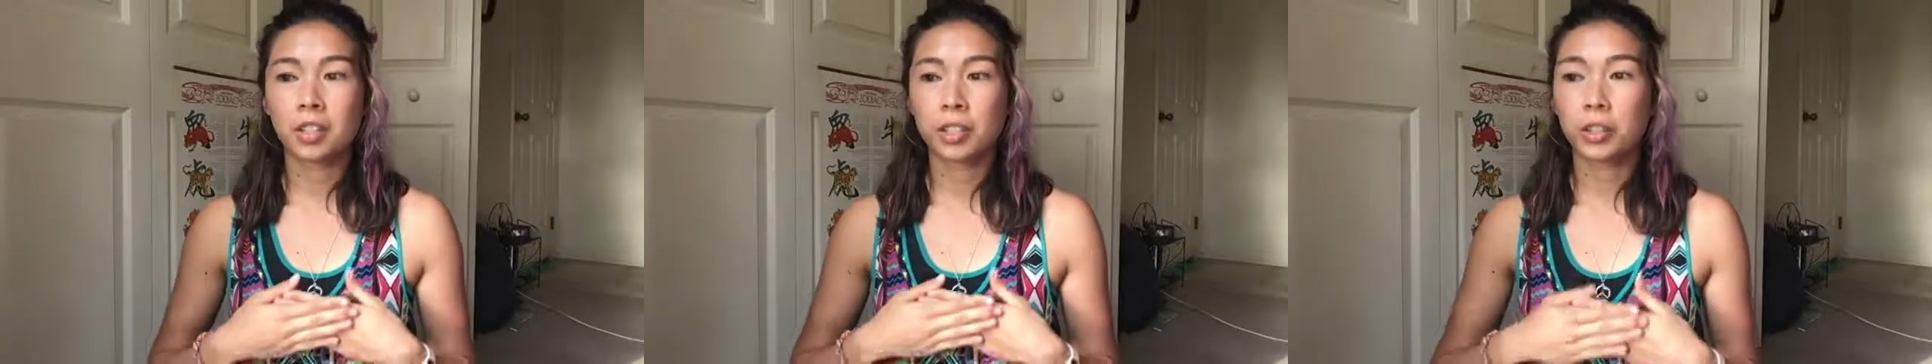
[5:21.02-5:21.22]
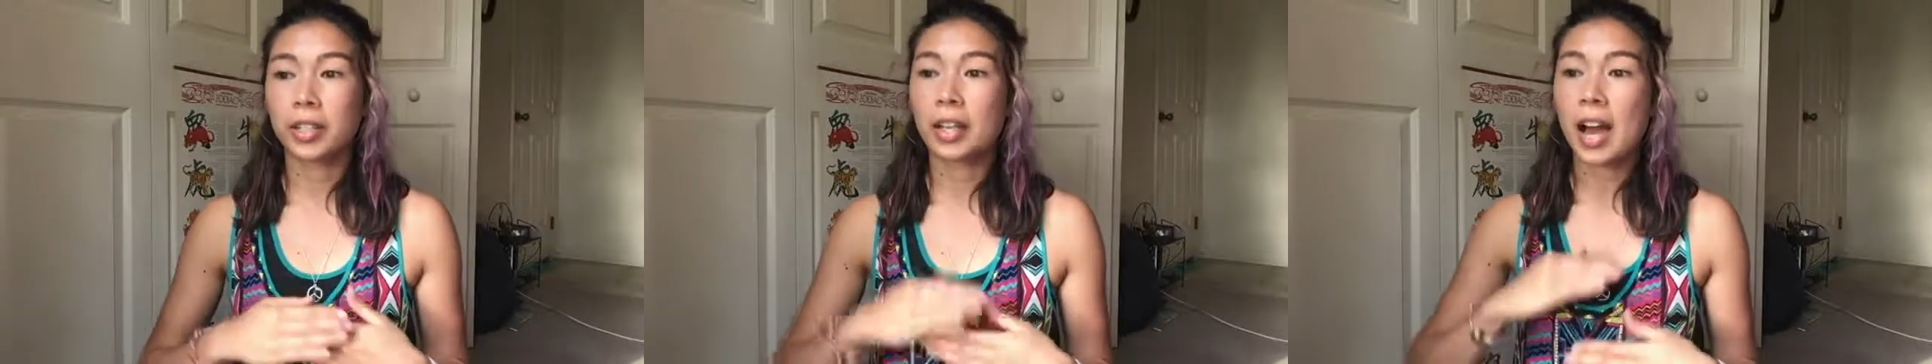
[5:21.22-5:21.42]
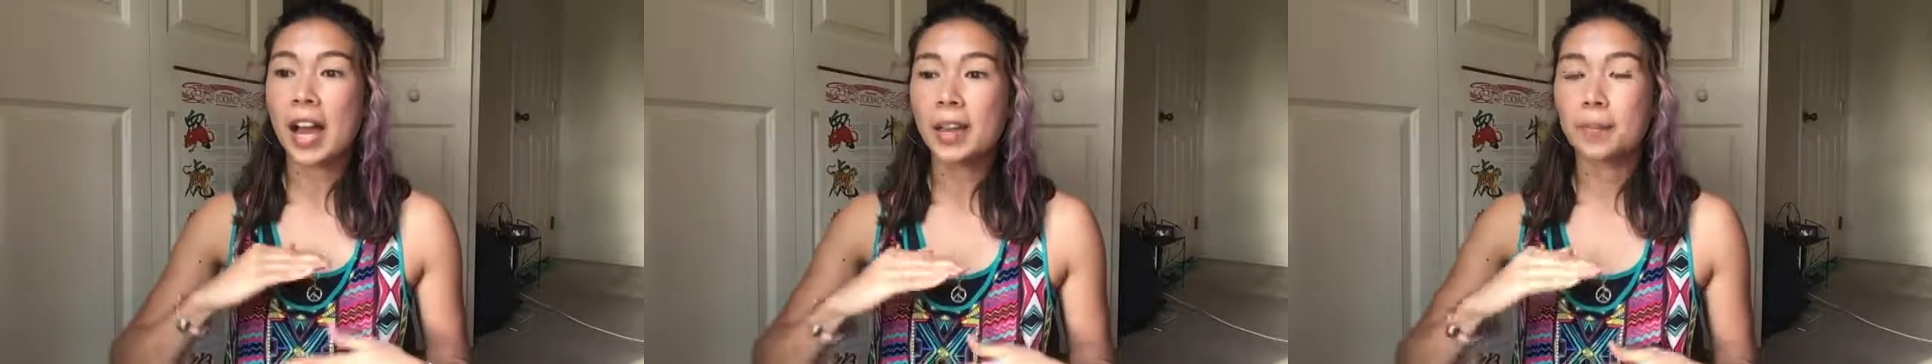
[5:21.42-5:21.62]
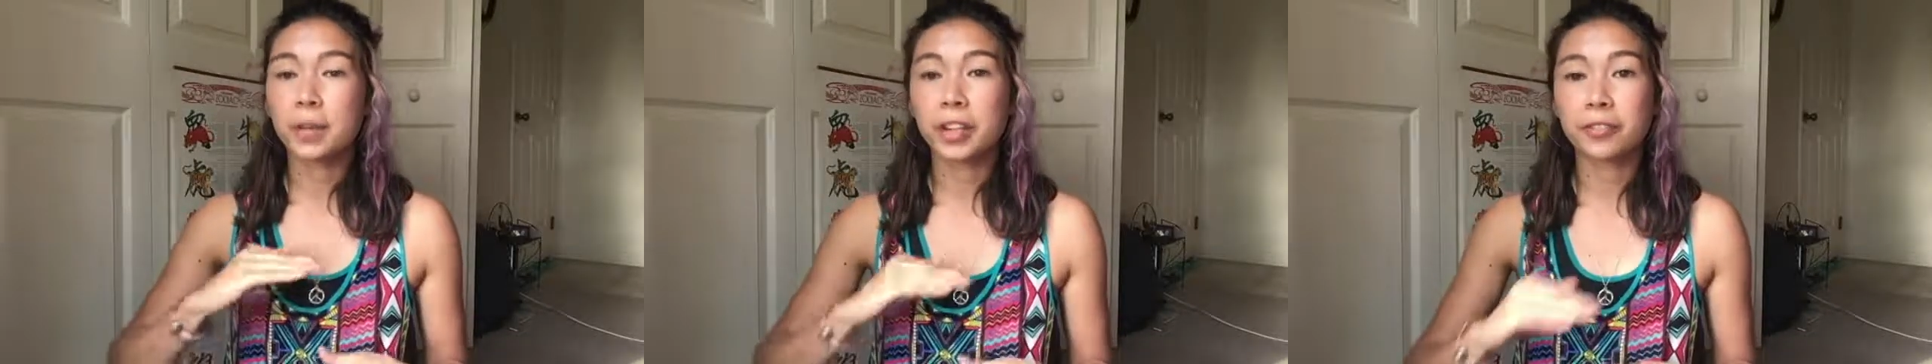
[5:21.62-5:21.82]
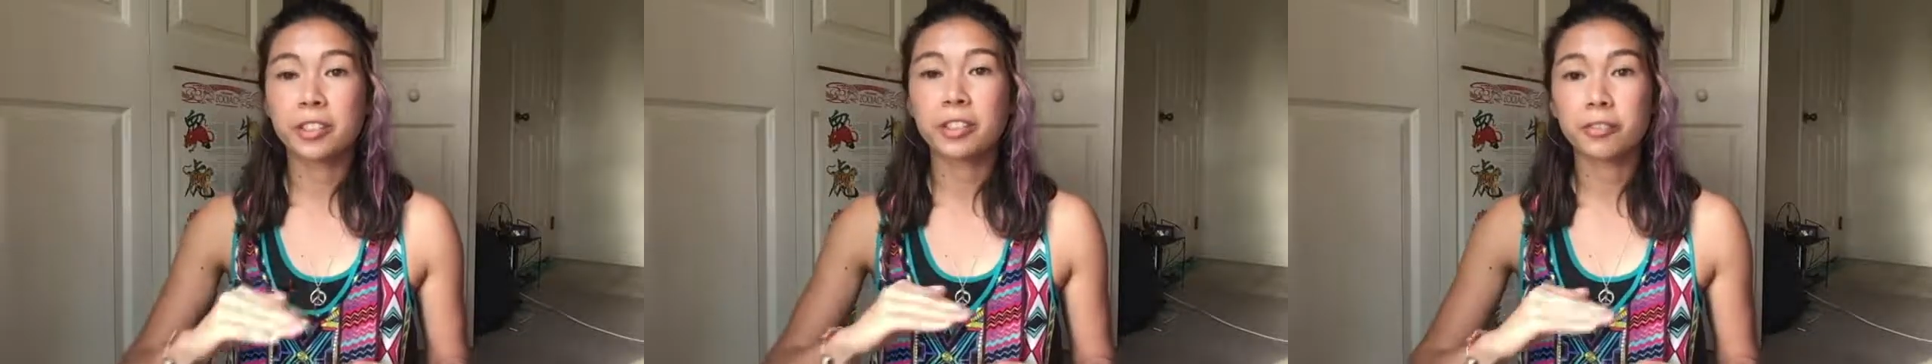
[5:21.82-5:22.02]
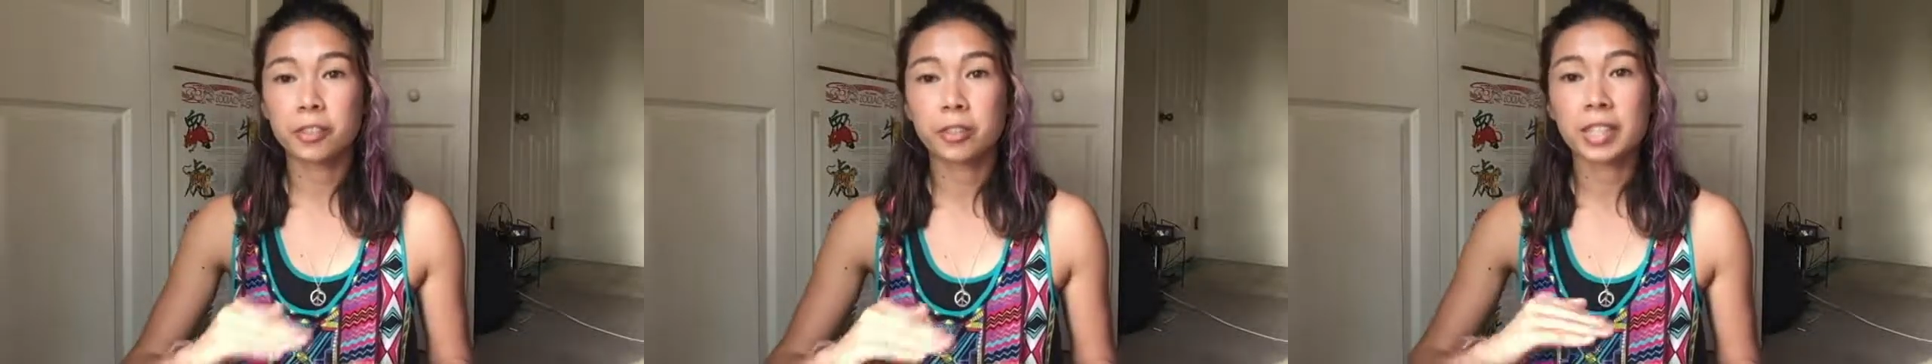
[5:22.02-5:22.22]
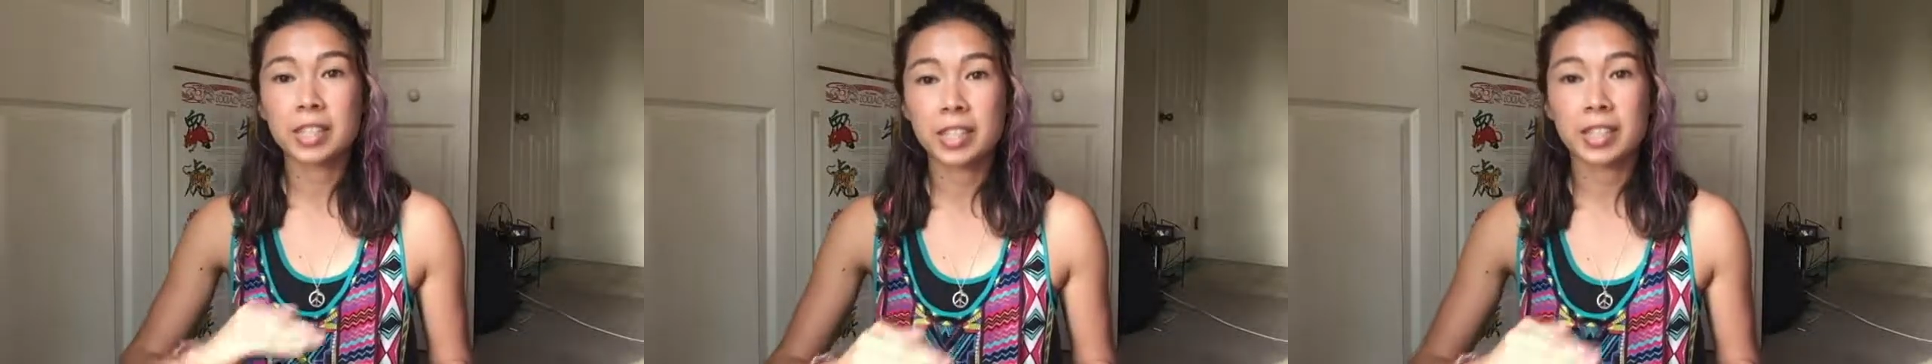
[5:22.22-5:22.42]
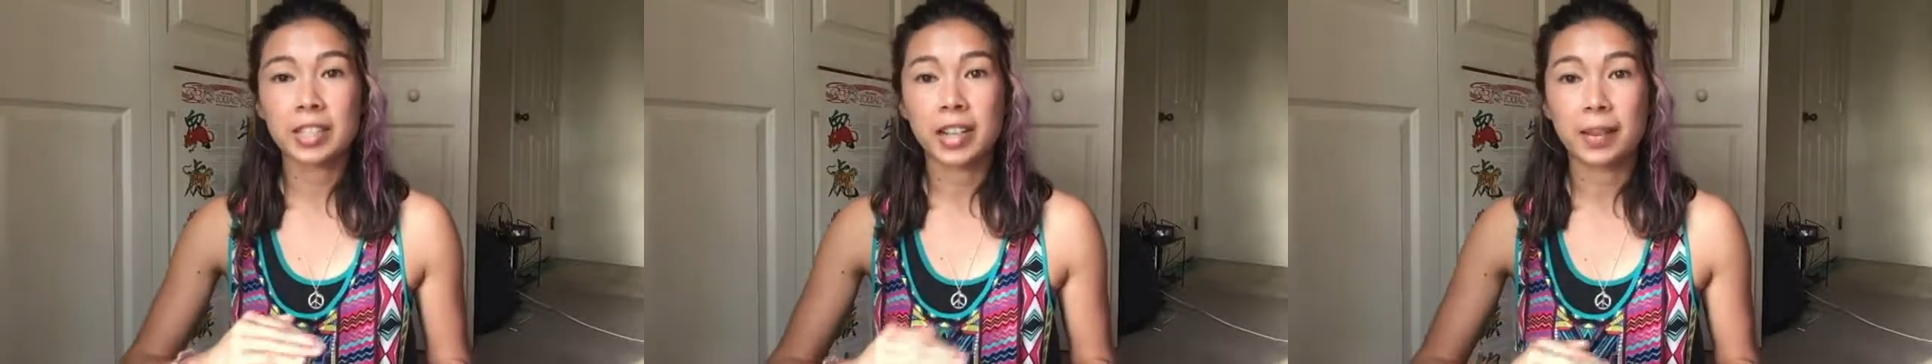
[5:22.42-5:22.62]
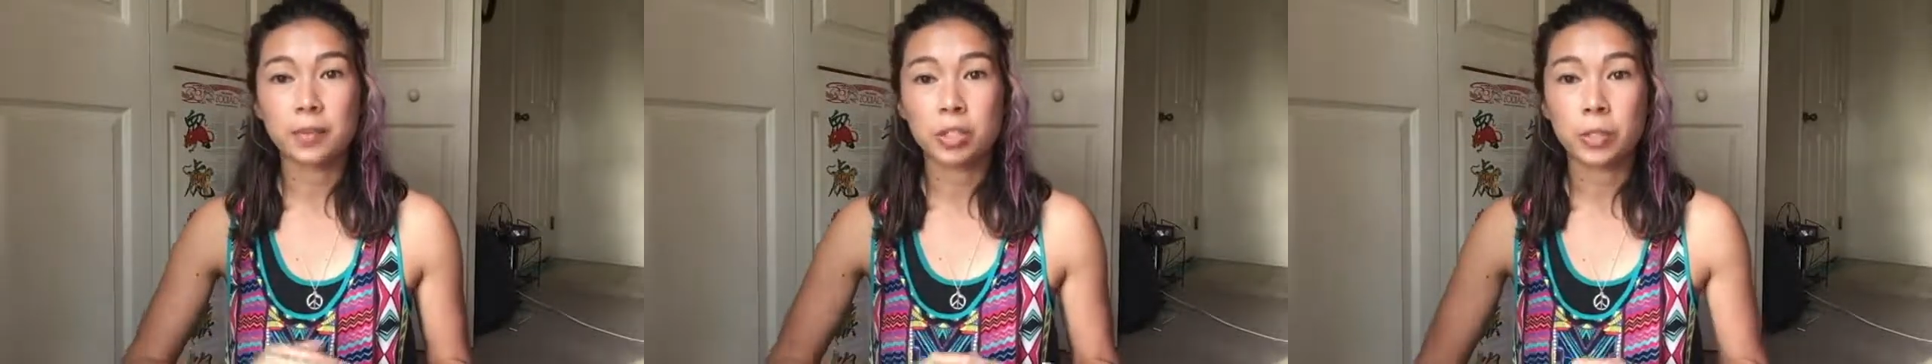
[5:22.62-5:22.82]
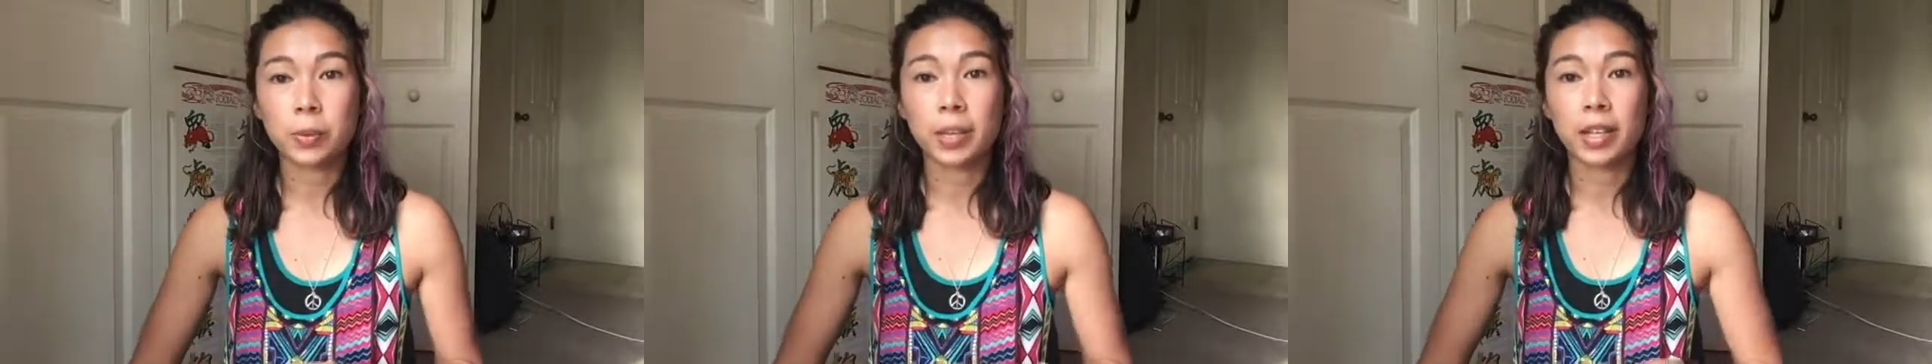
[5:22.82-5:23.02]
you're like, I'm perfect for this thing that I'm
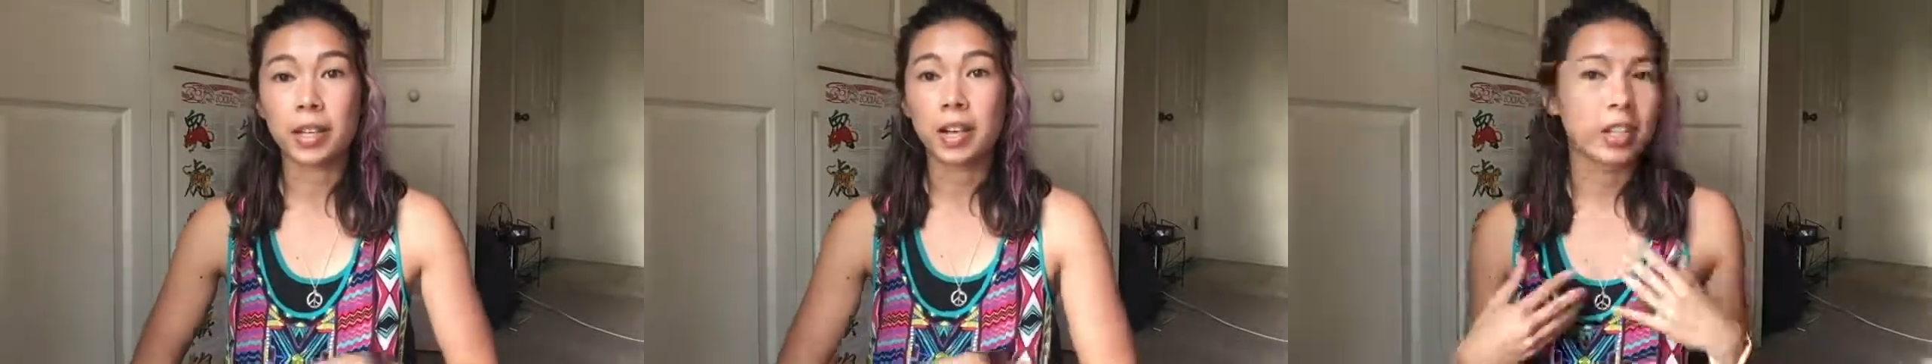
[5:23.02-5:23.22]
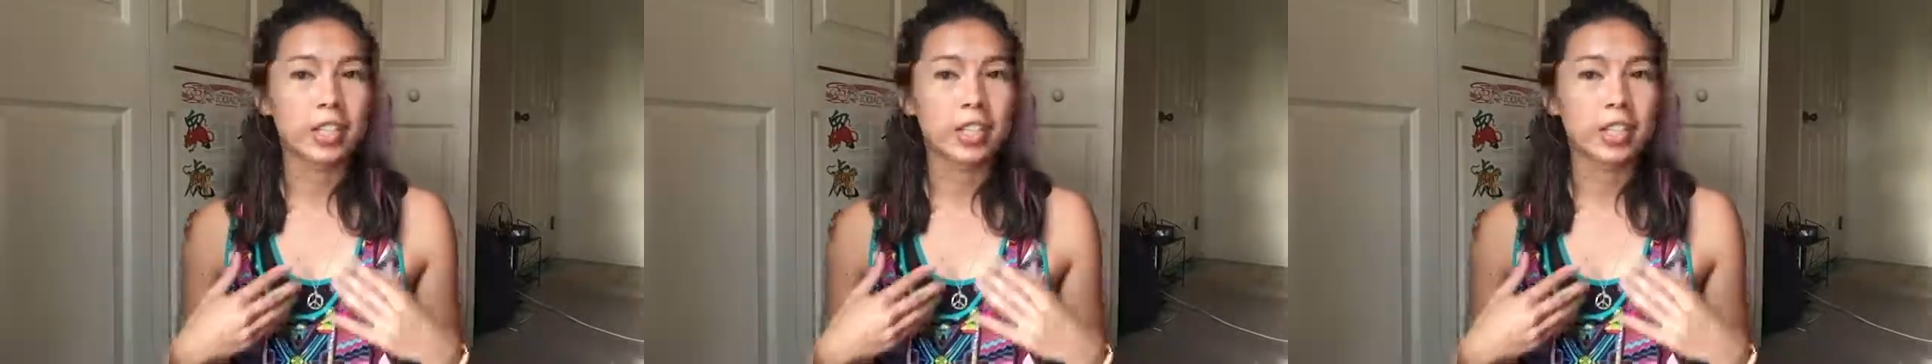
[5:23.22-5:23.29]
doing.